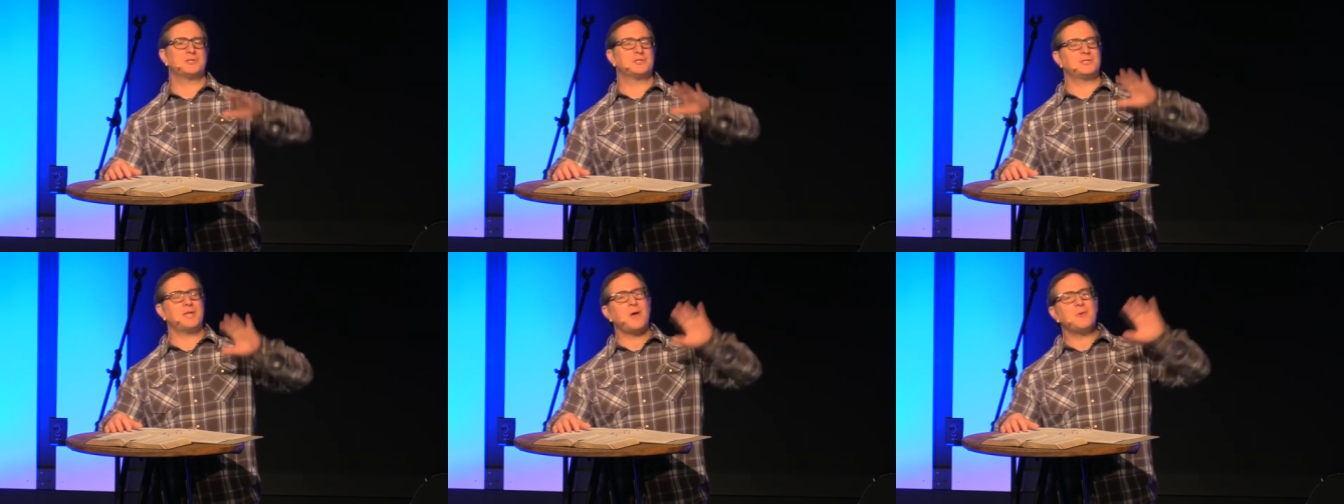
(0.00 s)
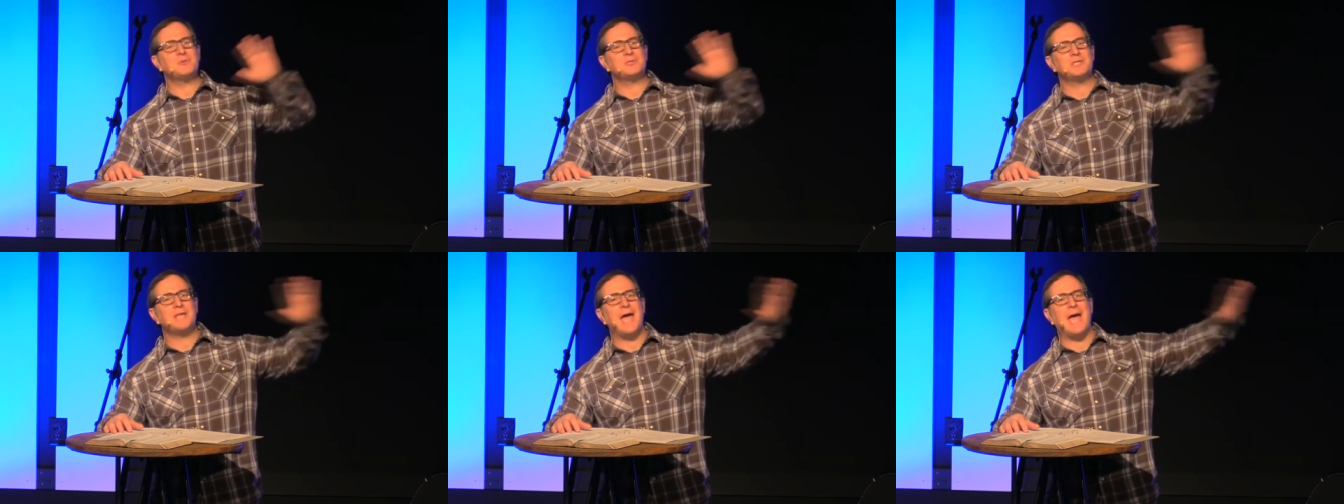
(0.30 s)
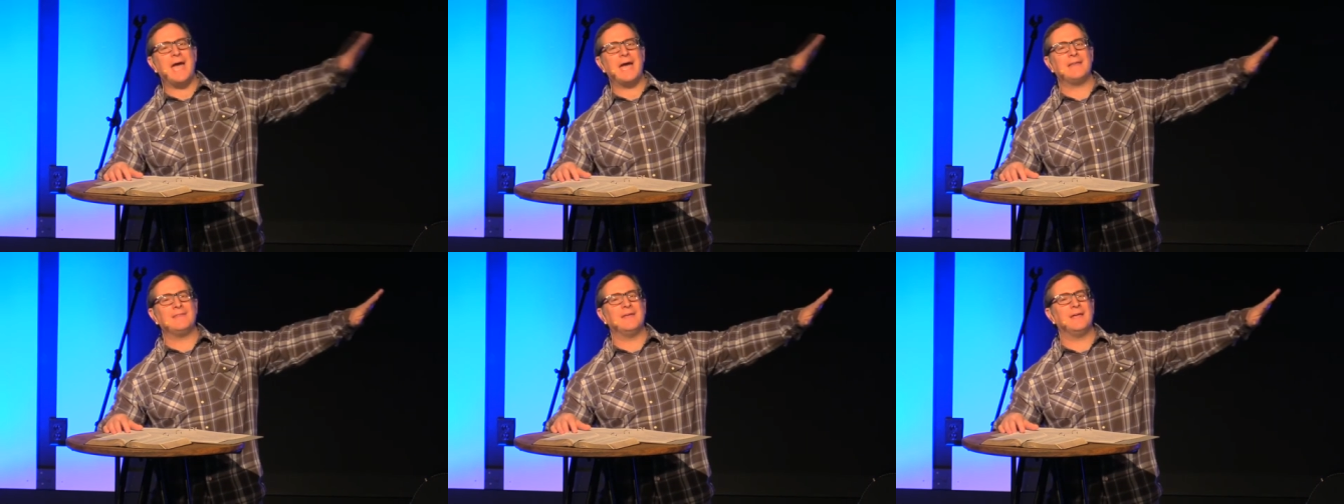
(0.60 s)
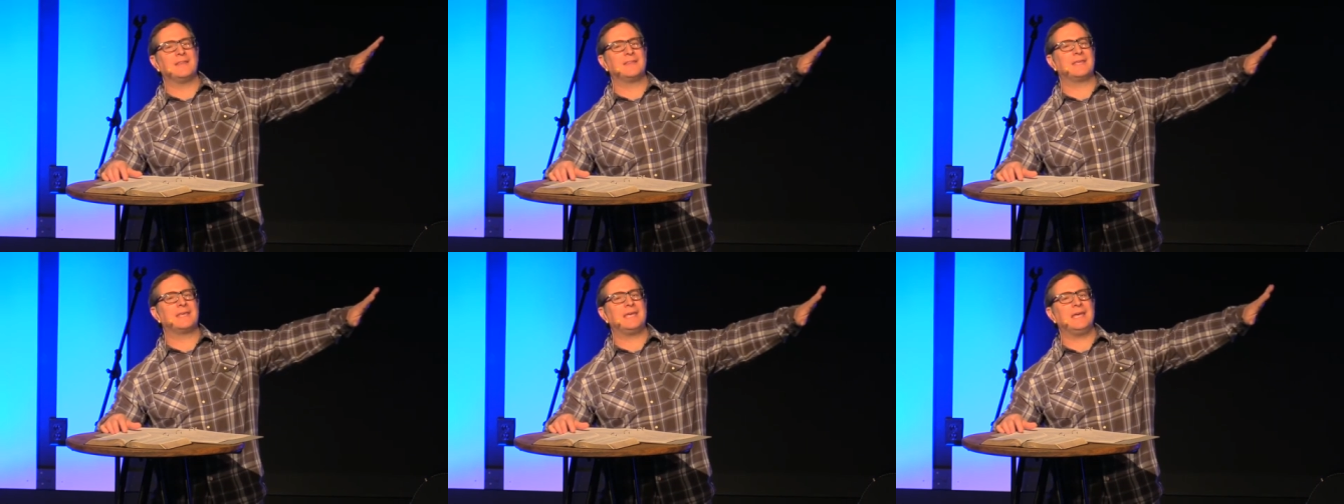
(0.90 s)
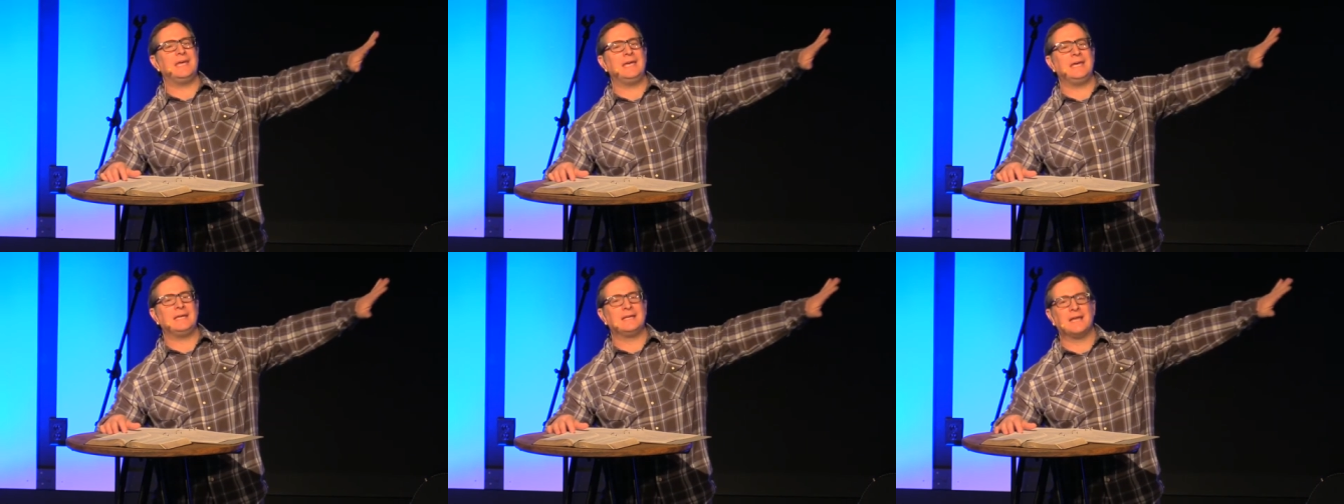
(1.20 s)
so sad that the
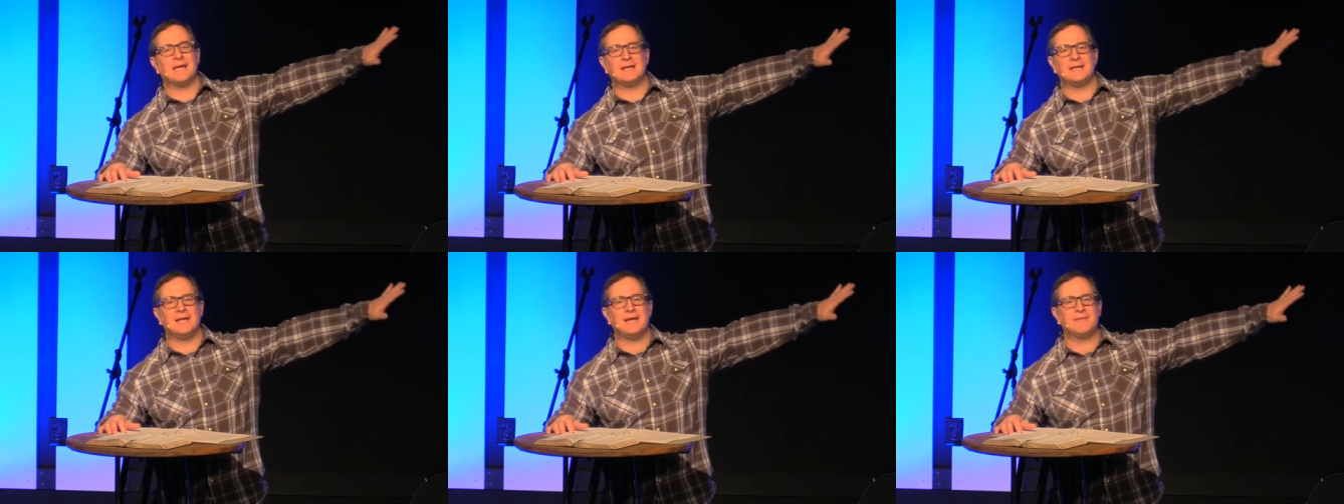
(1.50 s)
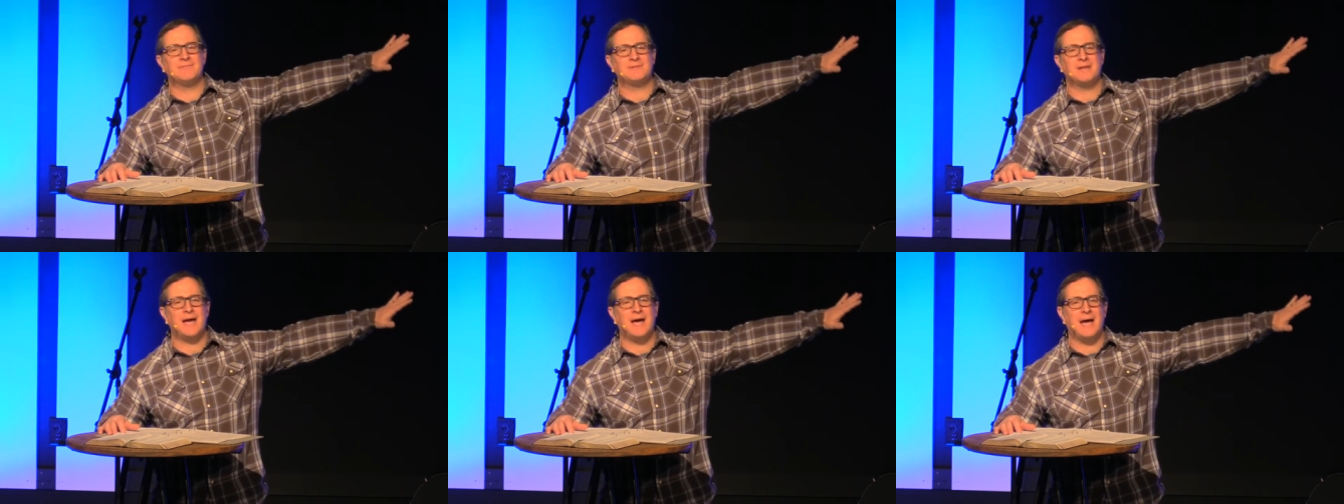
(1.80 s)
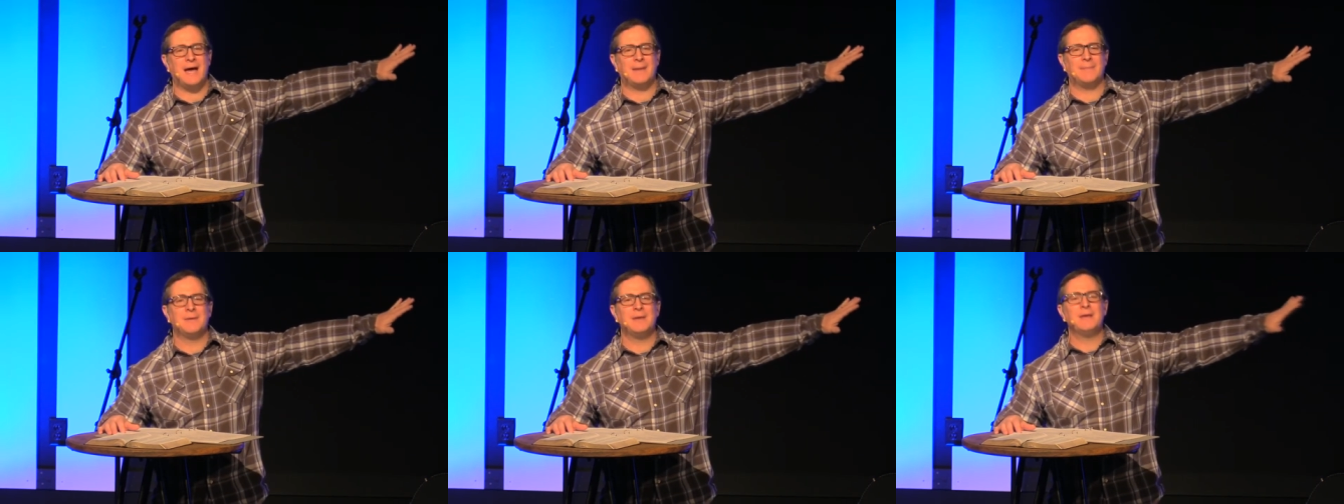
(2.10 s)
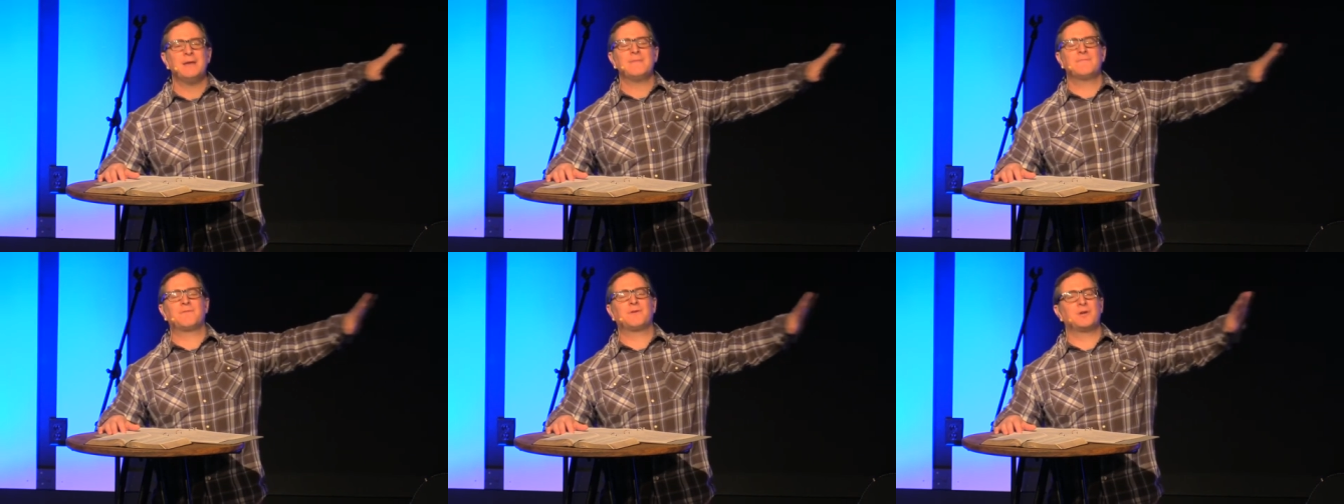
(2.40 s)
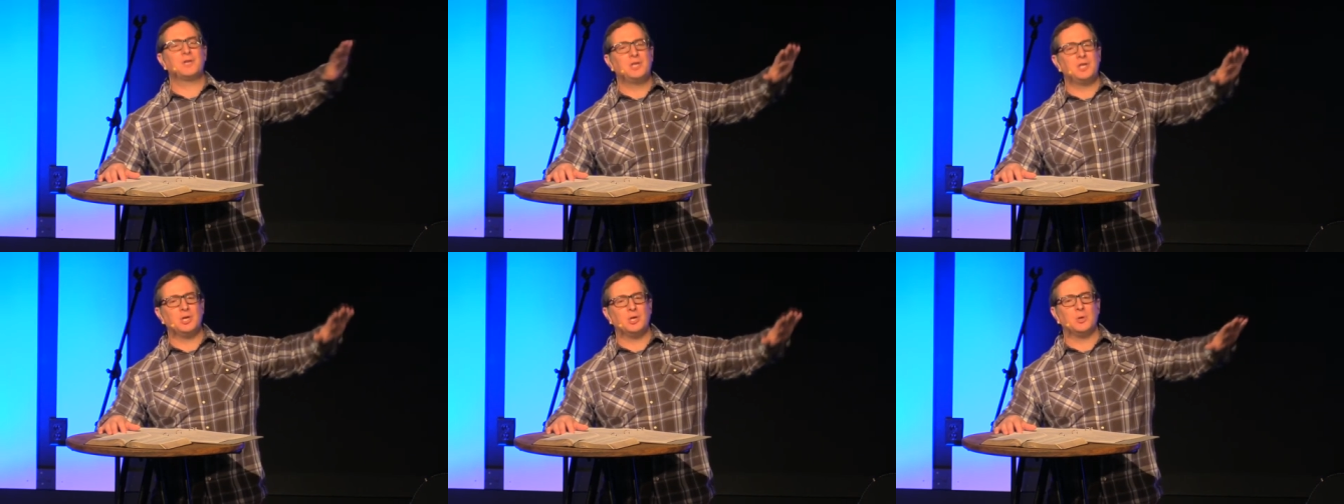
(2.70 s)
king doesn't have time
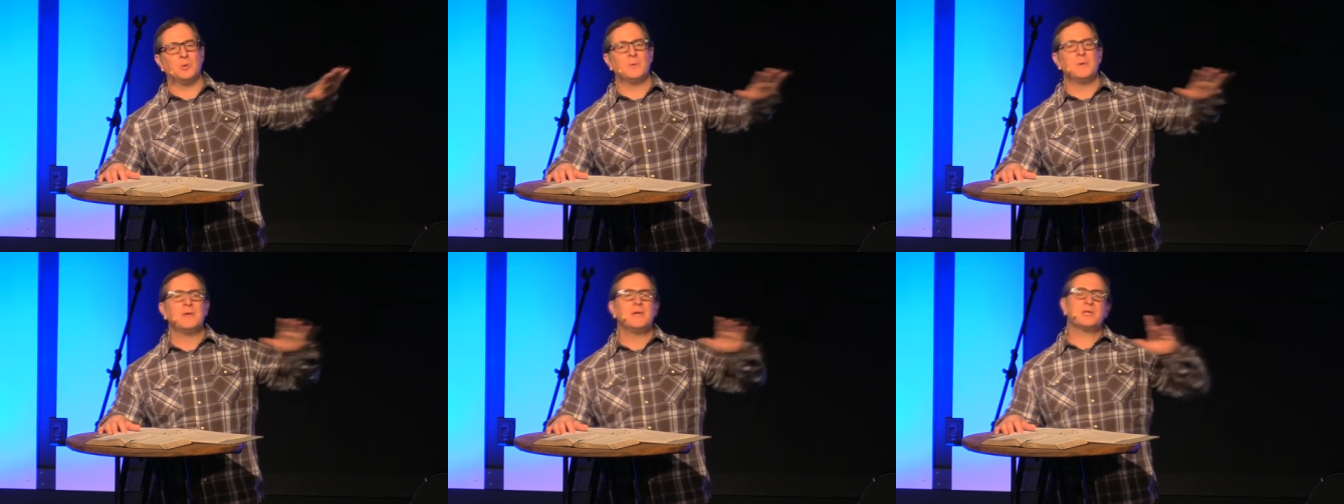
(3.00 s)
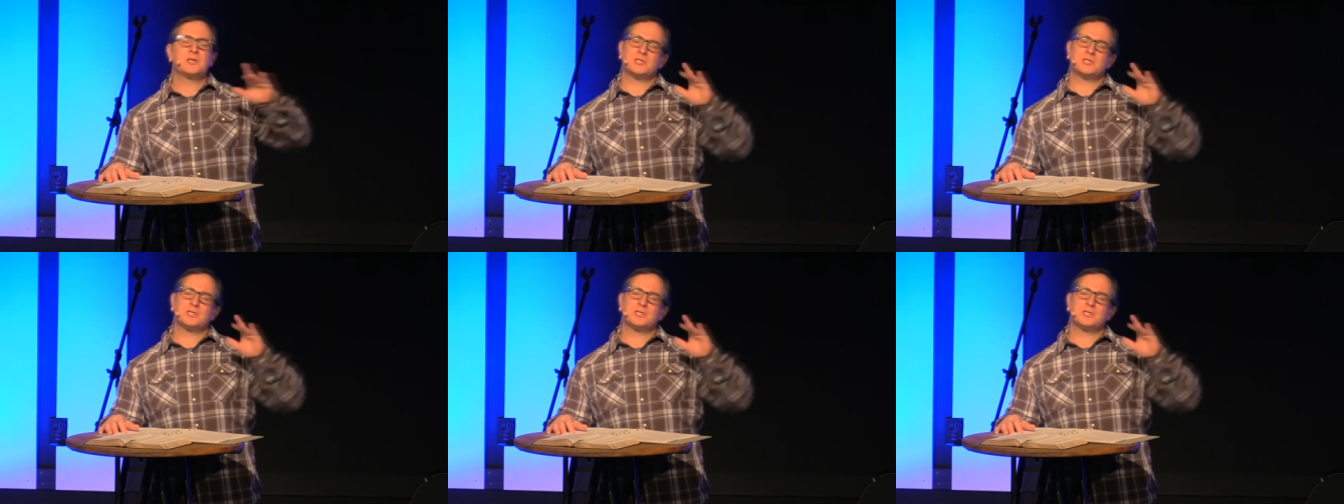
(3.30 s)
for you.